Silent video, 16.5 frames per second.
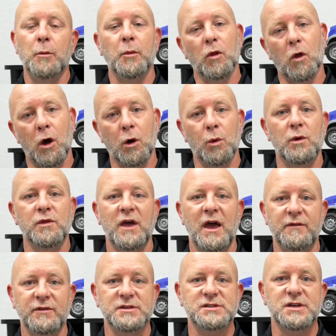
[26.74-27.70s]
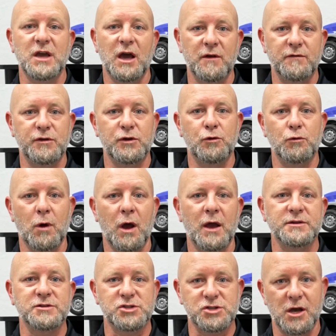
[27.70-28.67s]
along with having SkyView
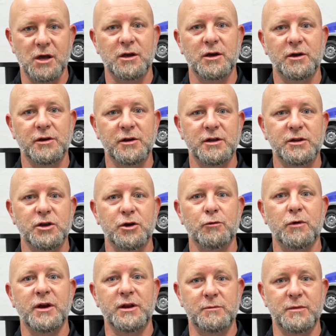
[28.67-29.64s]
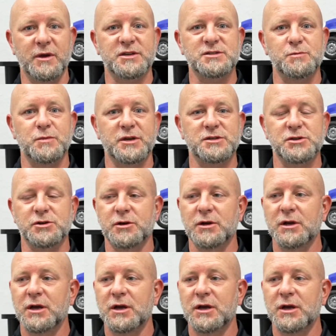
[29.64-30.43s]
ride and shotgun in your ready mix mixer.